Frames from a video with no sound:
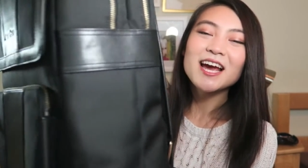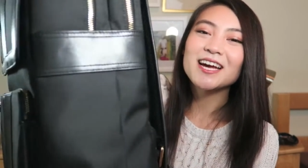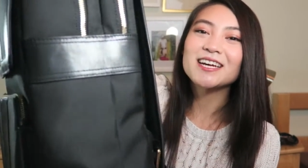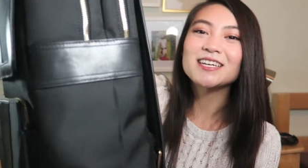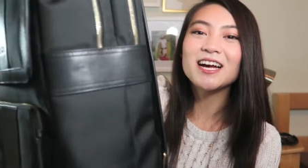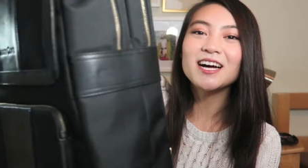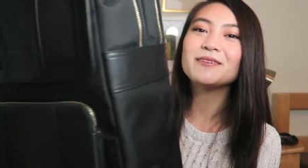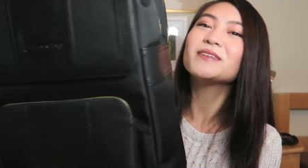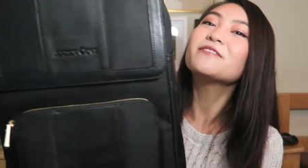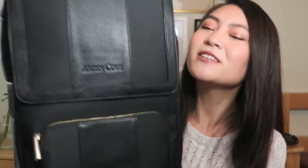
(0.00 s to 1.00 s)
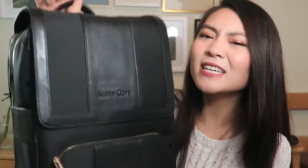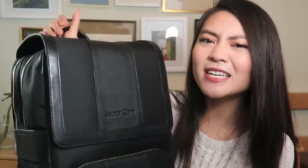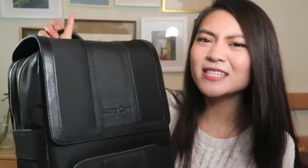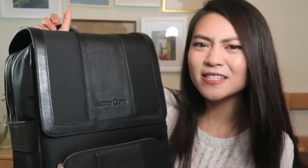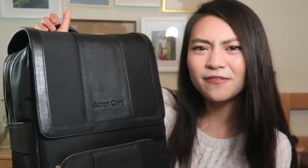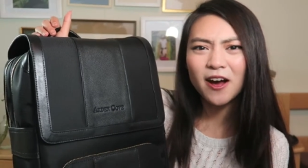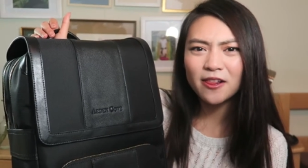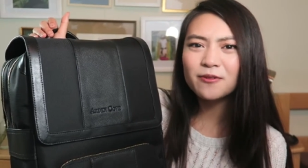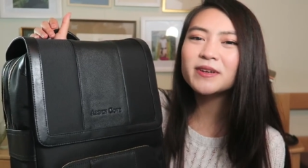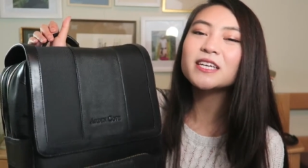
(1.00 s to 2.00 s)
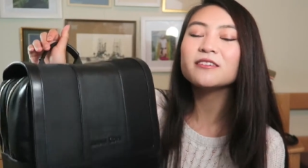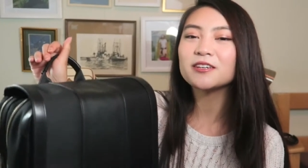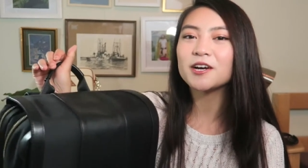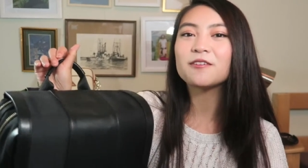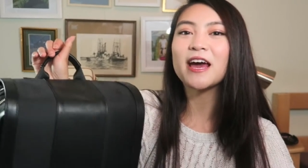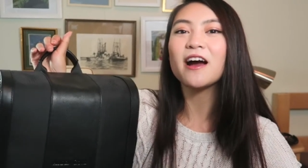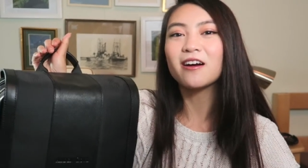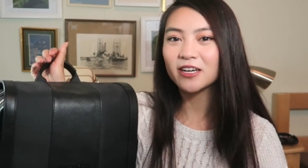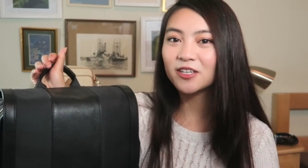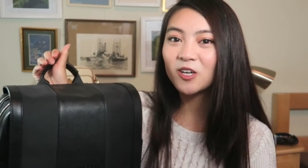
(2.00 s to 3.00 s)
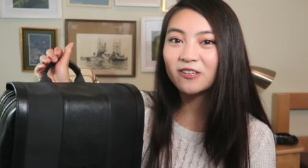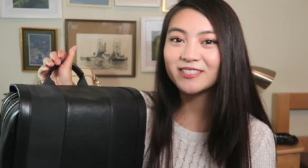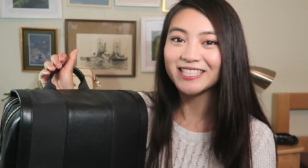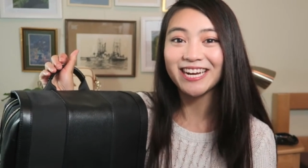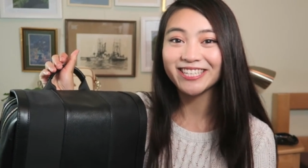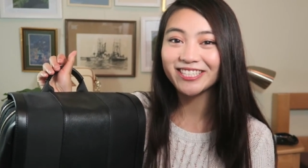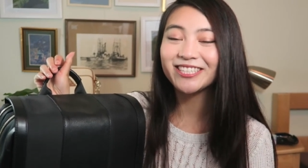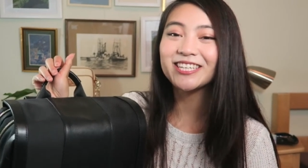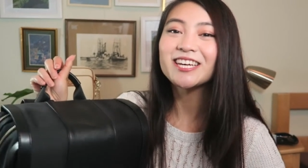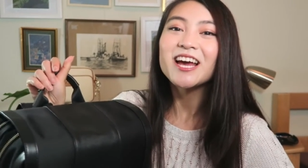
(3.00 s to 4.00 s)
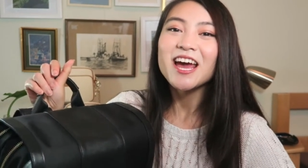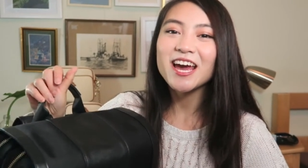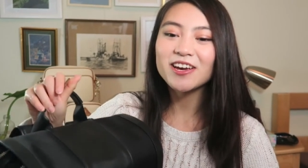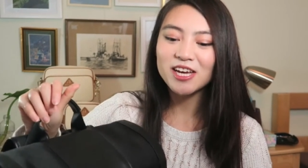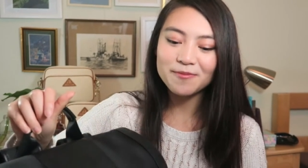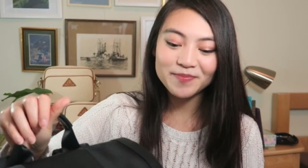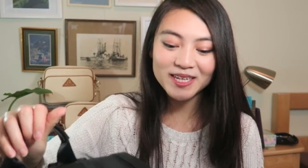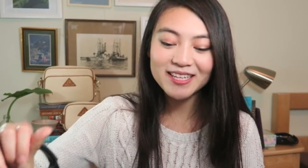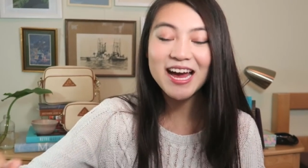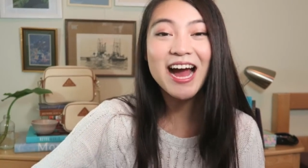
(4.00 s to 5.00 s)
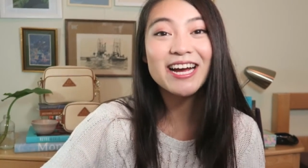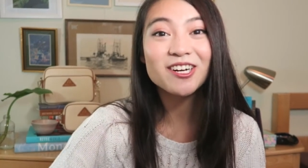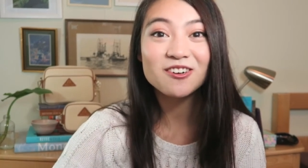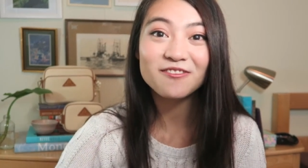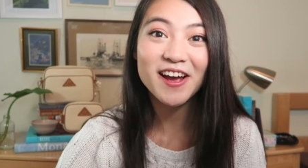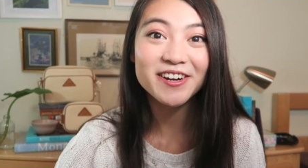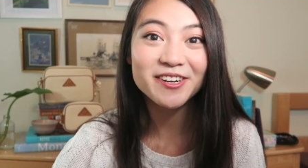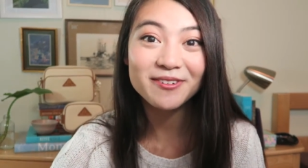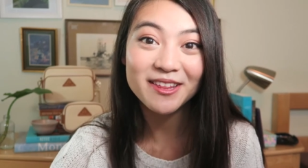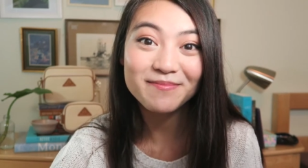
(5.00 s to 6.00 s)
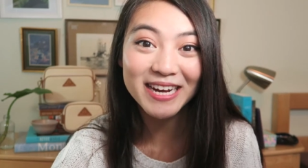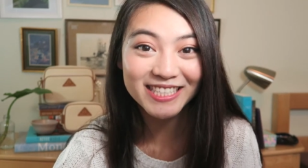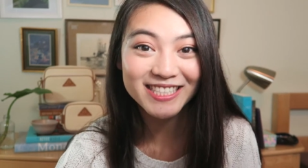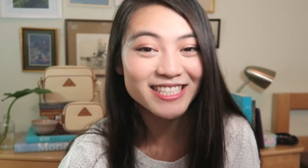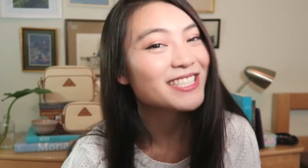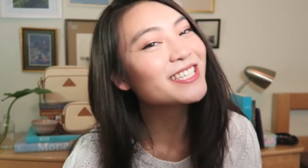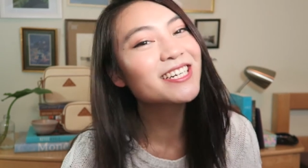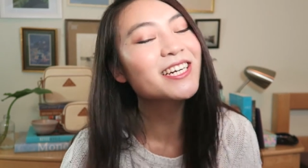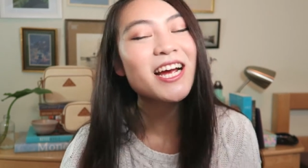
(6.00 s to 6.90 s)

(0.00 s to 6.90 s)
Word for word: And um, if you guys follow me, you know that Arden Cove is actually a company that I co-founded with my sister,